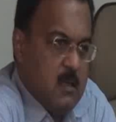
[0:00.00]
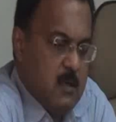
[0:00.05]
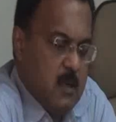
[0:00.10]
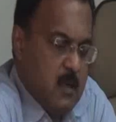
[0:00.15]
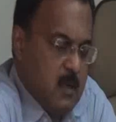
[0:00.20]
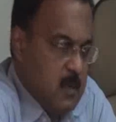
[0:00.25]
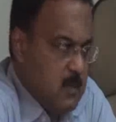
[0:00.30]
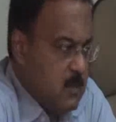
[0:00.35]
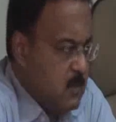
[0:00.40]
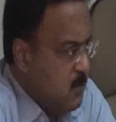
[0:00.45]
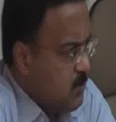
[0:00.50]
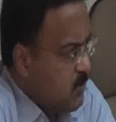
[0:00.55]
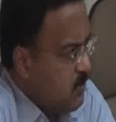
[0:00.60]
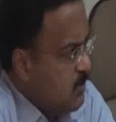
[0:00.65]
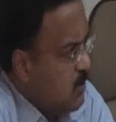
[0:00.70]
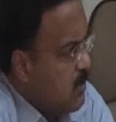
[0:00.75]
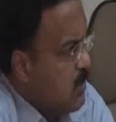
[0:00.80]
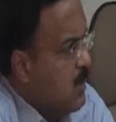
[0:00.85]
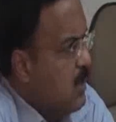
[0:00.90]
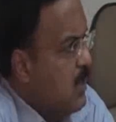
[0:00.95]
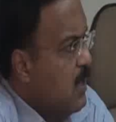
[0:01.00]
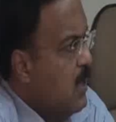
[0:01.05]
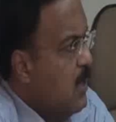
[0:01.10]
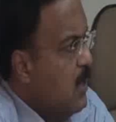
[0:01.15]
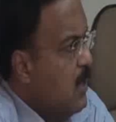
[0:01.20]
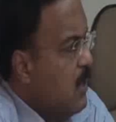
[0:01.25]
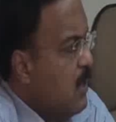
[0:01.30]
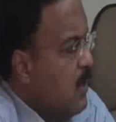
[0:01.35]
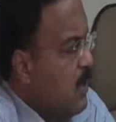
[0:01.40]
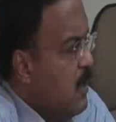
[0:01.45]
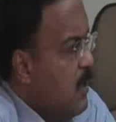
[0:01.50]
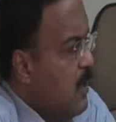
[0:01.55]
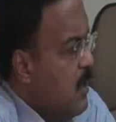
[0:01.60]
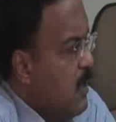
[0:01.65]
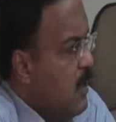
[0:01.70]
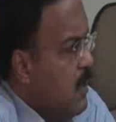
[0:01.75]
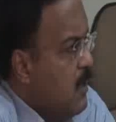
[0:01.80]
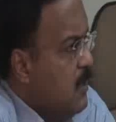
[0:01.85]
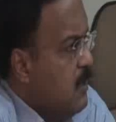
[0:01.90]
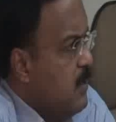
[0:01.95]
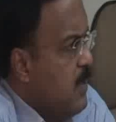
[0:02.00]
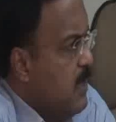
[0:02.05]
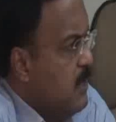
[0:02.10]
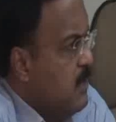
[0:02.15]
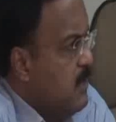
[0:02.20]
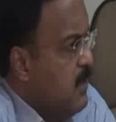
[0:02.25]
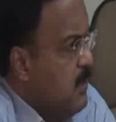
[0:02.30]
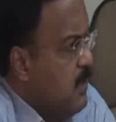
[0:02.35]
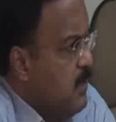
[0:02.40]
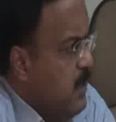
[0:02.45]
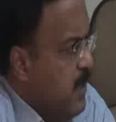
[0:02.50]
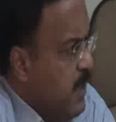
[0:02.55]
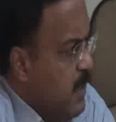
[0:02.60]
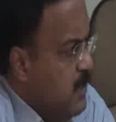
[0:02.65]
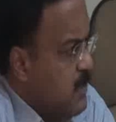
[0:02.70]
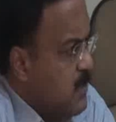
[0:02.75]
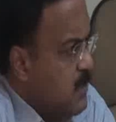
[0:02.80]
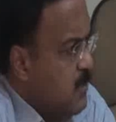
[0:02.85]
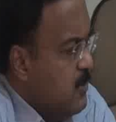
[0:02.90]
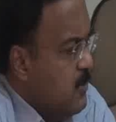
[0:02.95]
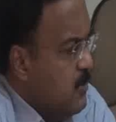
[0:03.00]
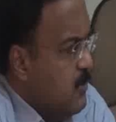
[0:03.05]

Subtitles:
is that the text,